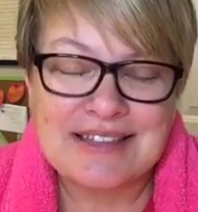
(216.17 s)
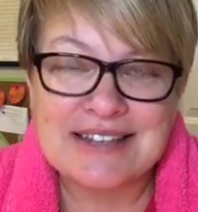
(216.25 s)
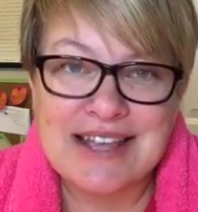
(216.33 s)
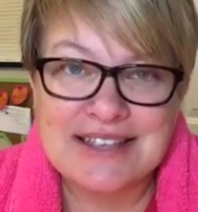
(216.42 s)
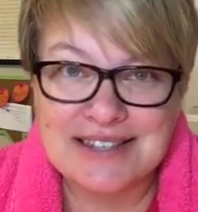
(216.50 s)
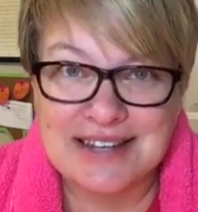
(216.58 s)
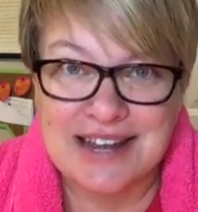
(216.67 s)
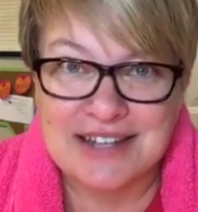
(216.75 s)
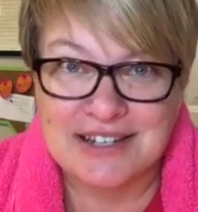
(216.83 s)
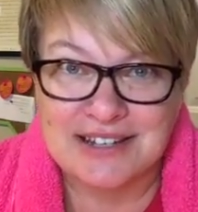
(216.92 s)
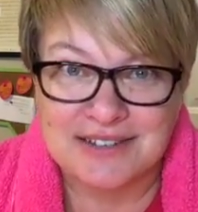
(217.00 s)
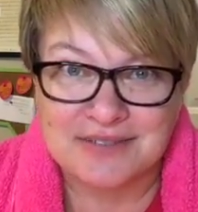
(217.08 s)
the
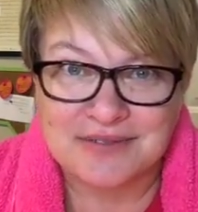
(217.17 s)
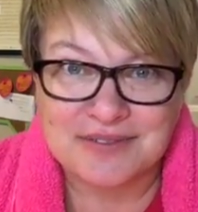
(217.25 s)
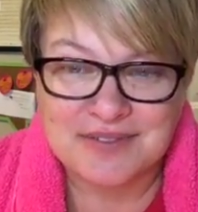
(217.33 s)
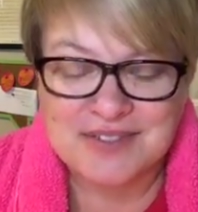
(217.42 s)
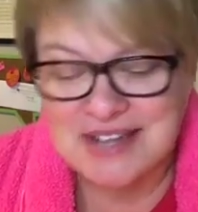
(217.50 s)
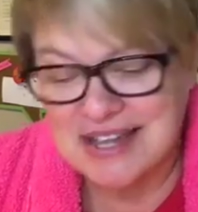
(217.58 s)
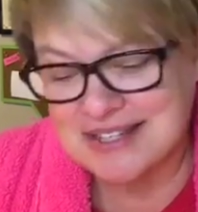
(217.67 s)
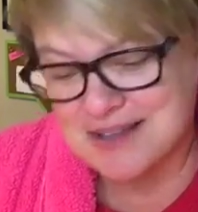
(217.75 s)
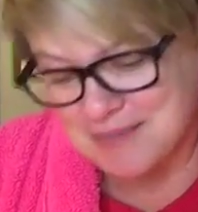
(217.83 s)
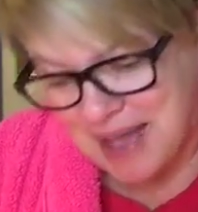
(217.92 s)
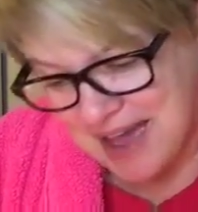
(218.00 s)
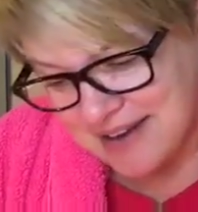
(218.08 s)
destination does
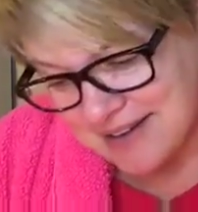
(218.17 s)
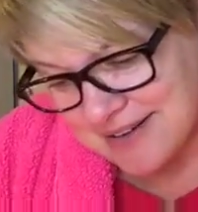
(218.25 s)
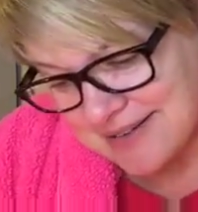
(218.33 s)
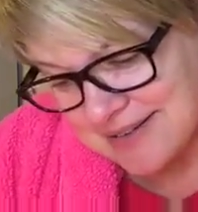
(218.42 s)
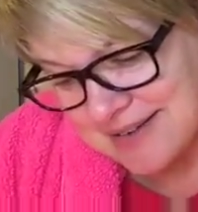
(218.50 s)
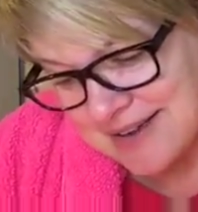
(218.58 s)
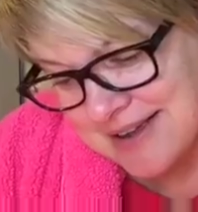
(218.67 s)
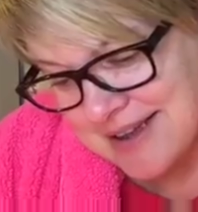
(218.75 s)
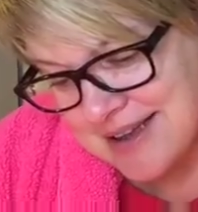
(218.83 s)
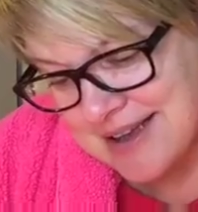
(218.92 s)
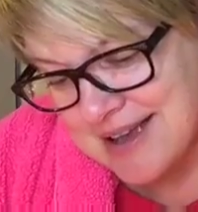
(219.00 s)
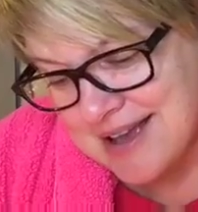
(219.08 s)
it matter
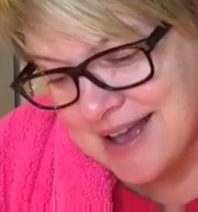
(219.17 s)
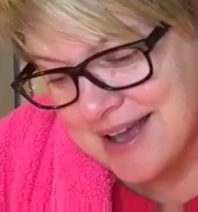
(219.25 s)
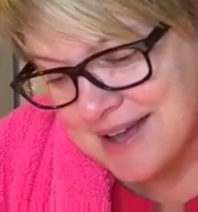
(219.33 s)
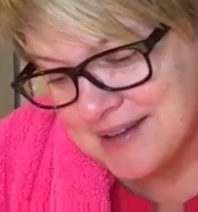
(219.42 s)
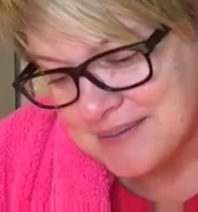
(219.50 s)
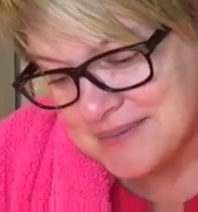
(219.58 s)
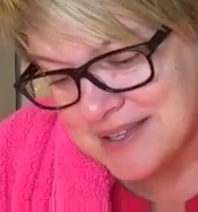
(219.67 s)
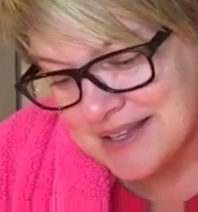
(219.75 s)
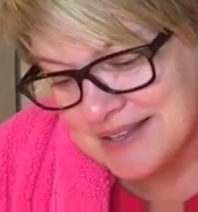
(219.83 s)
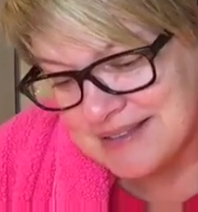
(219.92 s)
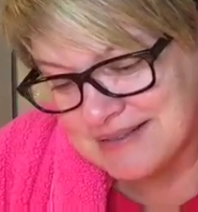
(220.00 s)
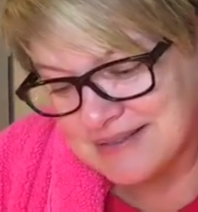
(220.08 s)
um
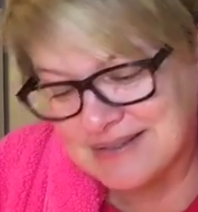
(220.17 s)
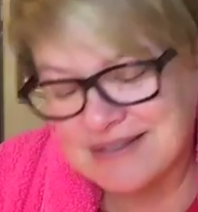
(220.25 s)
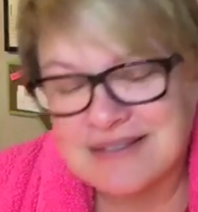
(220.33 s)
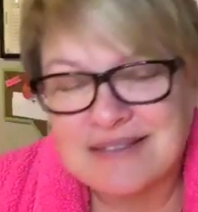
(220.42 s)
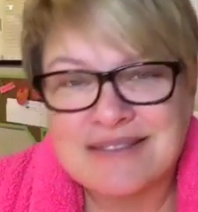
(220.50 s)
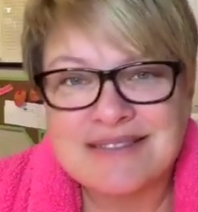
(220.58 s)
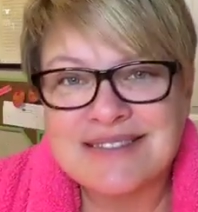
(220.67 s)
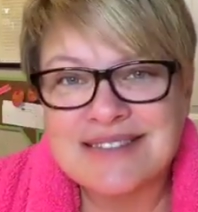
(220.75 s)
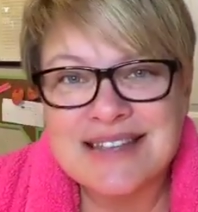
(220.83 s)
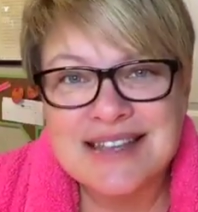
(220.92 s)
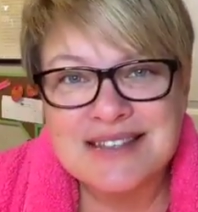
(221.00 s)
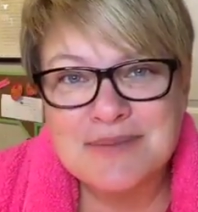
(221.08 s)

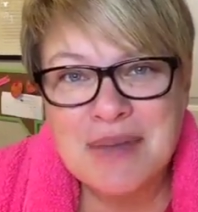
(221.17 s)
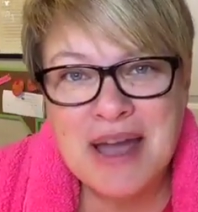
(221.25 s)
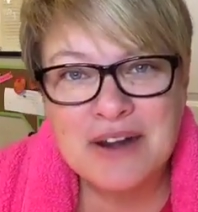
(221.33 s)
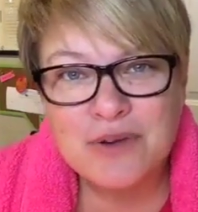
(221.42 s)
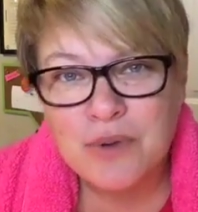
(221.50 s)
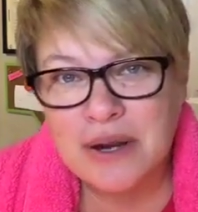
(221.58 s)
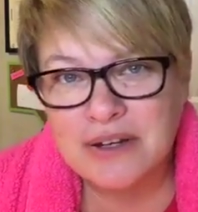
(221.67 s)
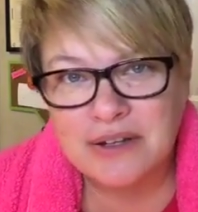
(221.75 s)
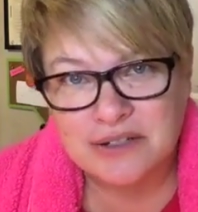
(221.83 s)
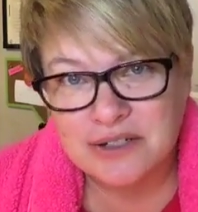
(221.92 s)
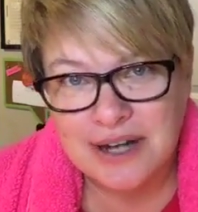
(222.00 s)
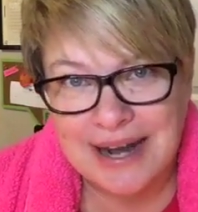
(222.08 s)
does it matter where
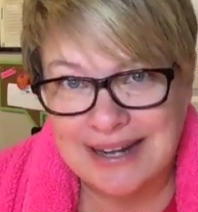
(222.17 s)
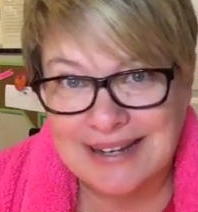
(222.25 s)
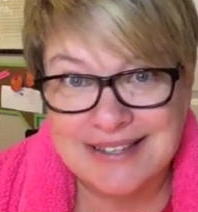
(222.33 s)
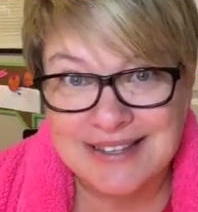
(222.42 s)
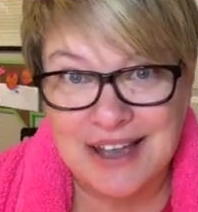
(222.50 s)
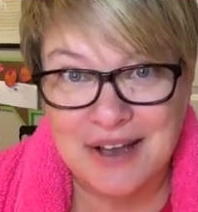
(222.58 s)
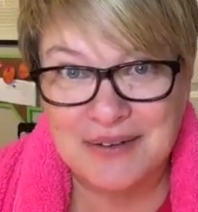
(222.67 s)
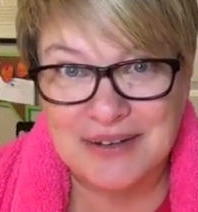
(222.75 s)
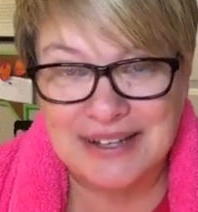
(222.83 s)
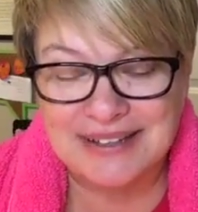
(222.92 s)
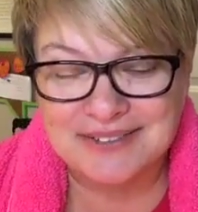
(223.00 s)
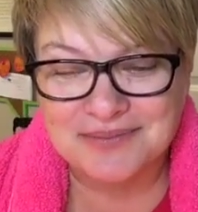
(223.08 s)
your train is
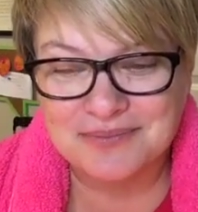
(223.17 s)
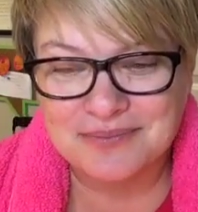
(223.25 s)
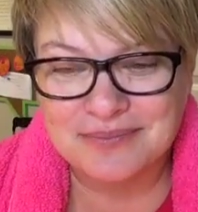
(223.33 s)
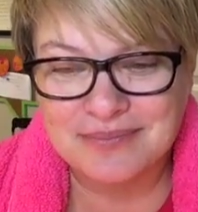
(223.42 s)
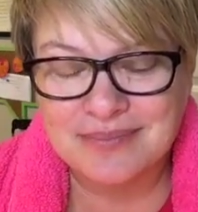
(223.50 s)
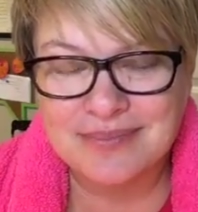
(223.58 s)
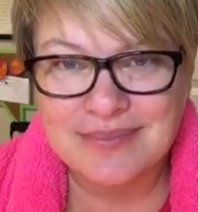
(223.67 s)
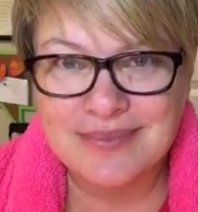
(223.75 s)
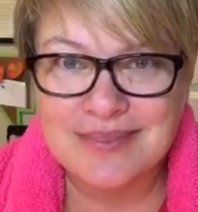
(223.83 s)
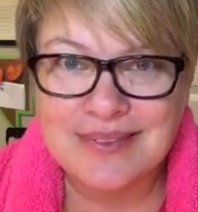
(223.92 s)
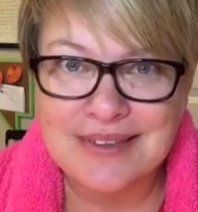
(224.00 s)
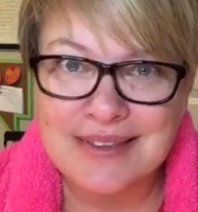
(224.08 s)
going
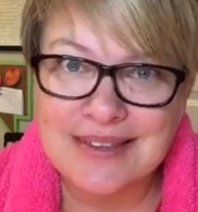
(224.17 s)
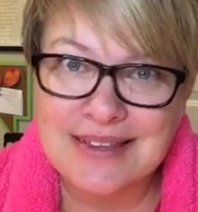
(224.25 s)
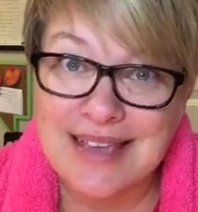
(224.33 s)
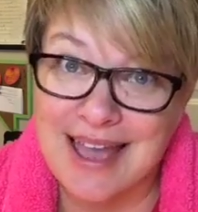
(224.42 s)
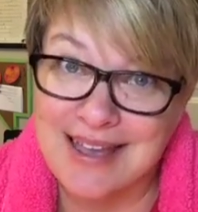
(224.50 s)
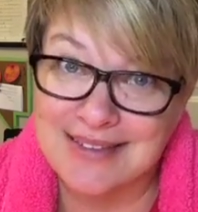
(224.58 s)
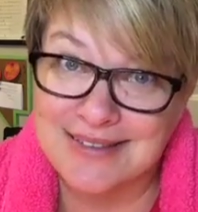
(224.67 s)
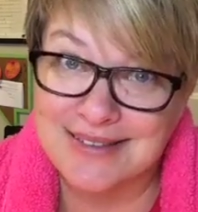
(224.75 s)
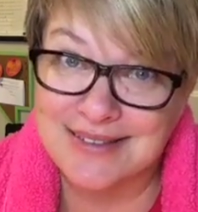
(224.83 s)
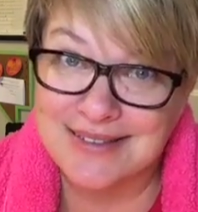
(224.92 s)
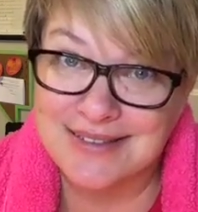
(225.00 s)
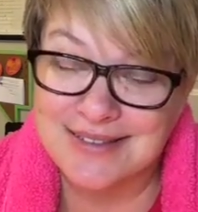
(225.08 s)

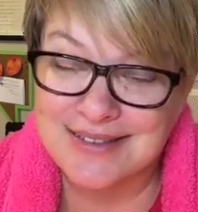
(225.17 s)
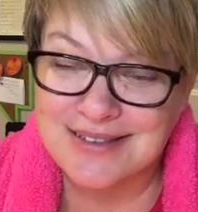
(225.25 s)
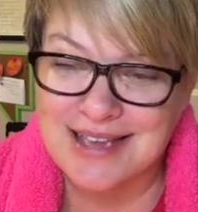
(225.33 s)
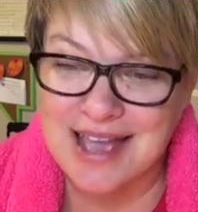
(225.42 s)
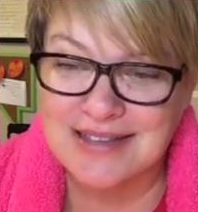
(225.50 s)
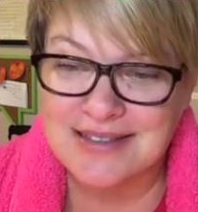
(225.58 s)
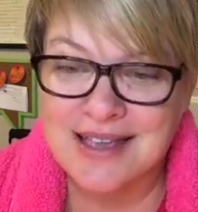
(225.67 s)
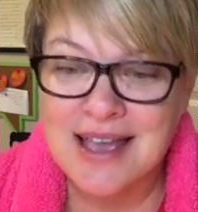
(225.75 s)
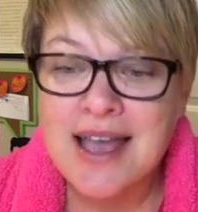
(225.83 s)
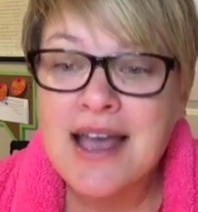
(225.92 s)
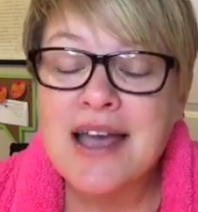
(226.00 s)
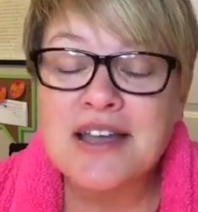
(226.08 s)
Yes. Yes.
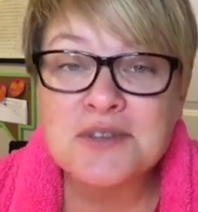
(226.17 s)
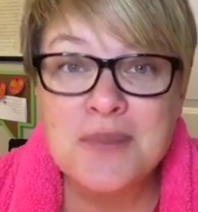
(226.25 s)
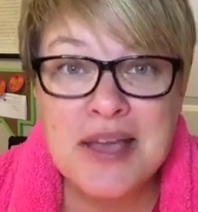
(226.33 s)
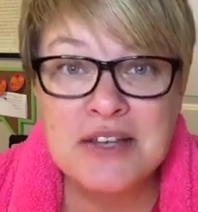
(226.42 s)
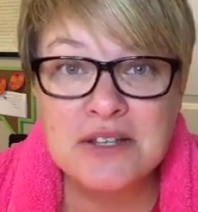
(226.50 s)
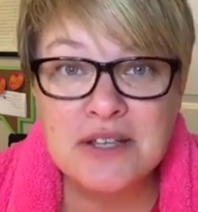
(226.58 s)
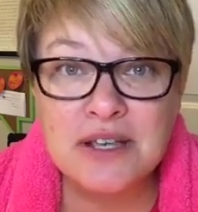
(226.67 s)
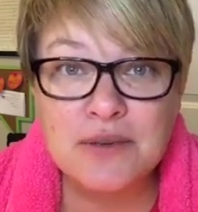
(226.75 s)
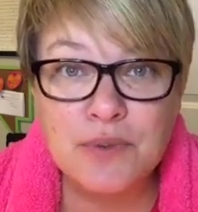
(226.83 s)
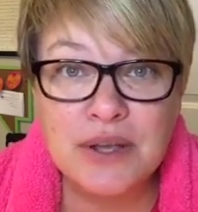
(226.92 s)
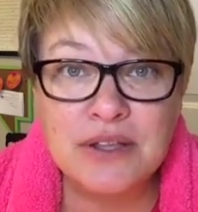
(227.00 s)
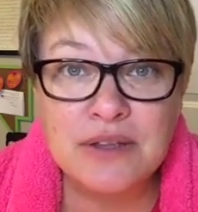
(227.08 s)
Especially
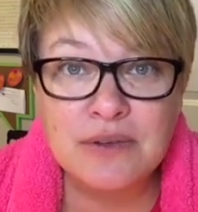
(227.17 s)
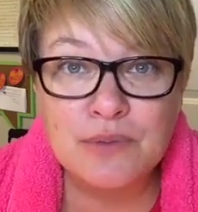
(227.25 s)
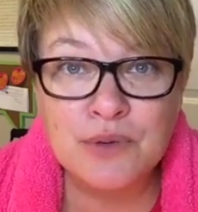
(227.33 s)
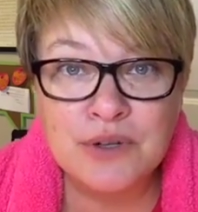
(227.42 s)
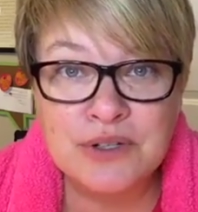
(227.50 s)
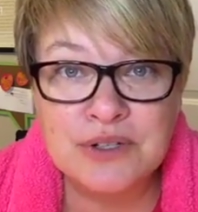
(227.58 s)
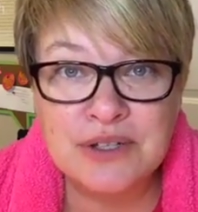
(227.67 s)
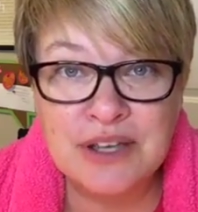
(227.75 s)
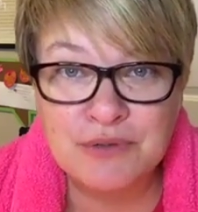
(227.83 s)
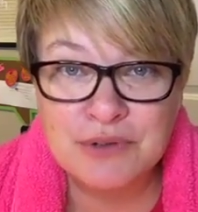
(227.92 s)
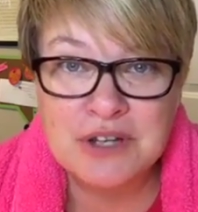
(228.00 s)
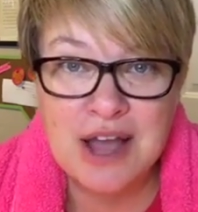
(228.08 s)
when we're
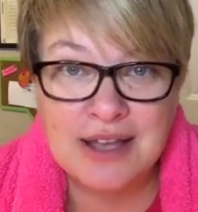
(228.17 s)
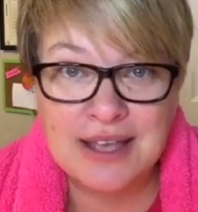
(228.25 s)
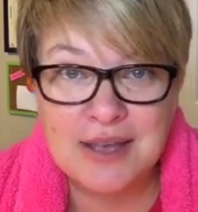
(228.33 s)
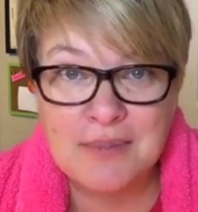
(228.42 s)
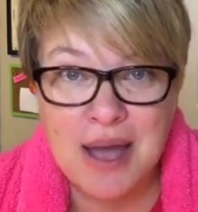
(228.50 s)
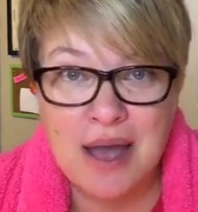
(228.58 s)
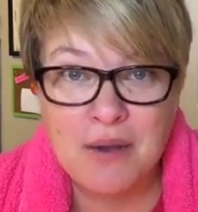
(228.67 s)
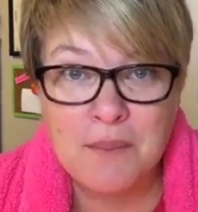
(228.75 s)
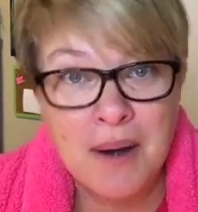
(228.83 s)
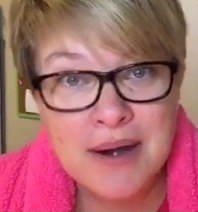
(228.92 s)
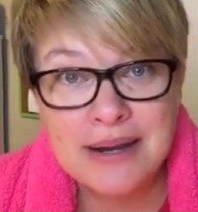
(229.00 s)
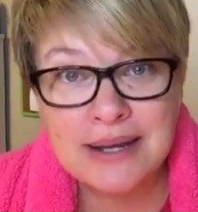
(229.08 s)
if we're talking about
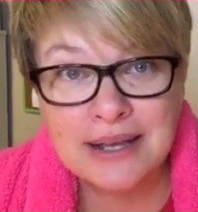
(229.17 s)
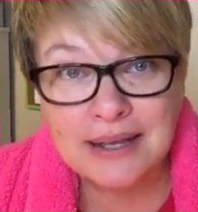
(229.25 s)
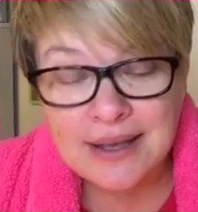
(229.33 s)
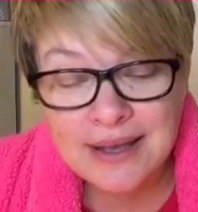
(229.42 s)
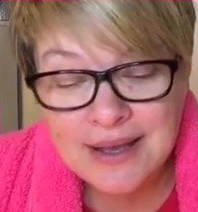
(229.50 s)
marketing.